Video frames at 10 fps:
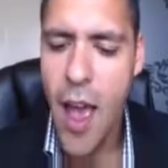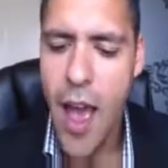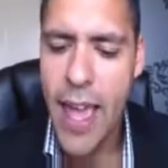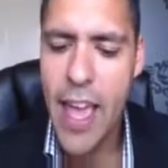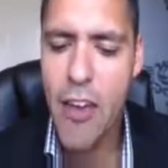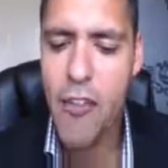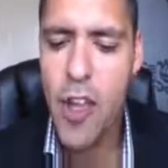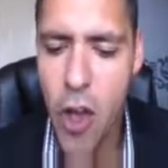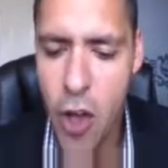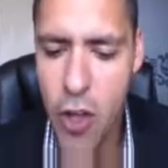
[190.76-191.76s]
I have
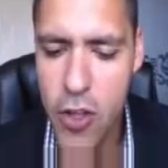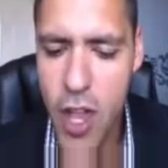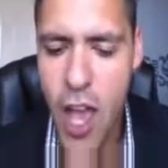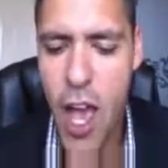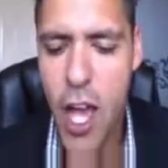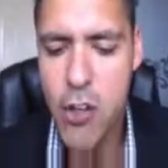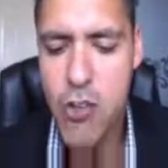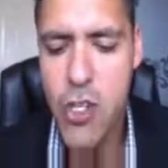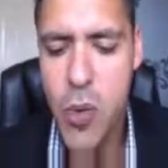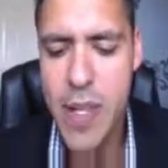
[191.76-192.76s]
got
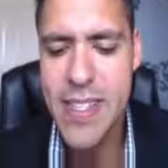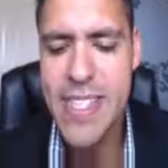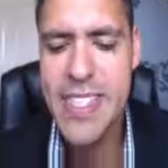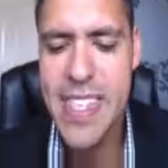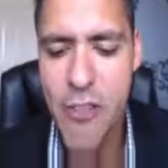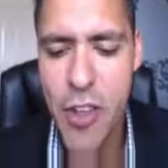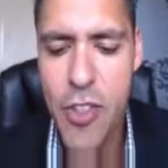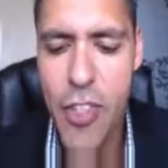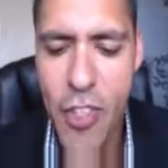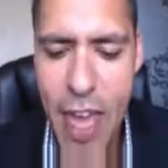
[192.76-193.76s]

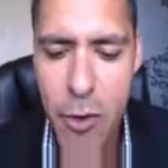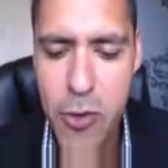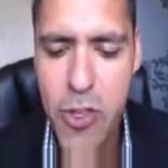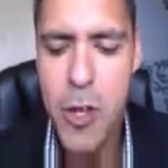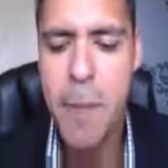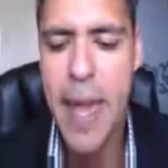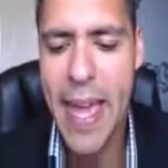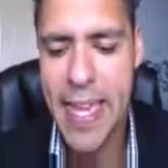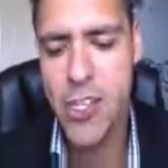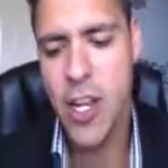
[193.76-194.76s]
127,000
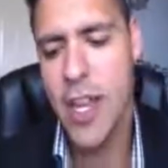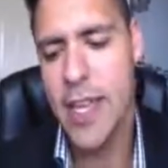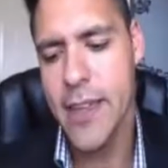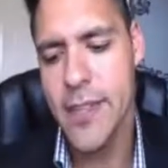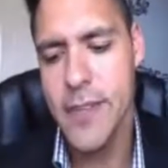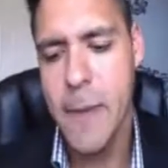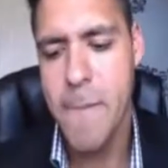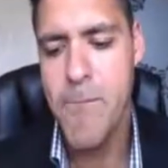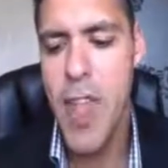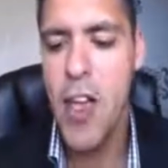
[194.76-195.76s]
page likes
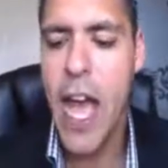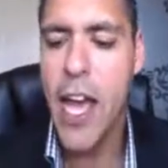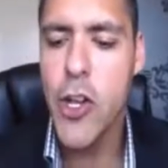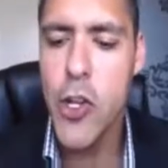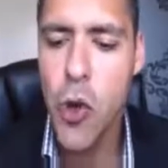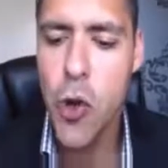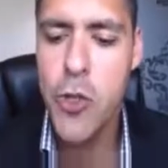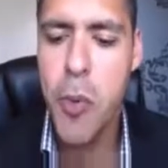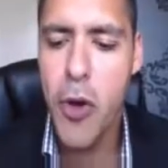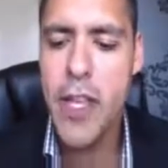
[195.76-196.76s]
at
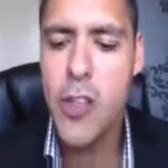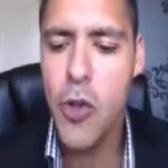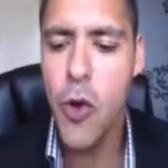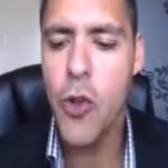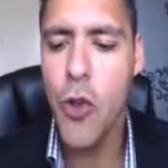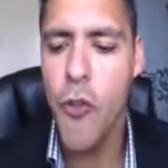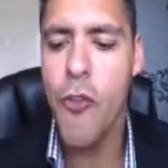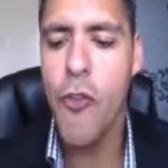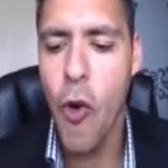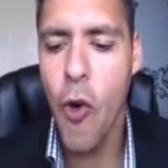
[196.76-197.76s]

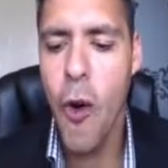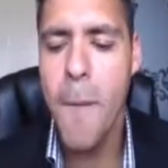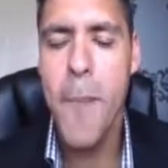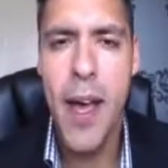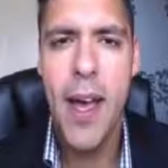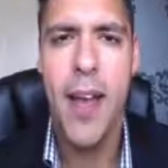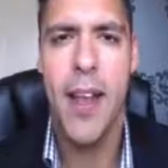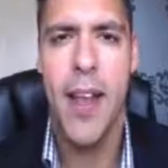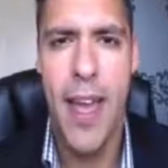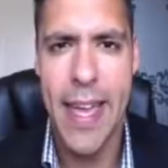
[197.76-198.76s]
0.004 per
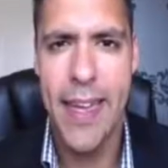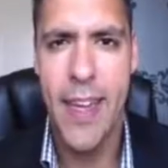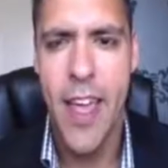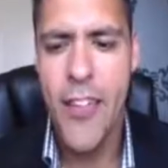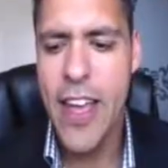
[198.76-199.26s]
like.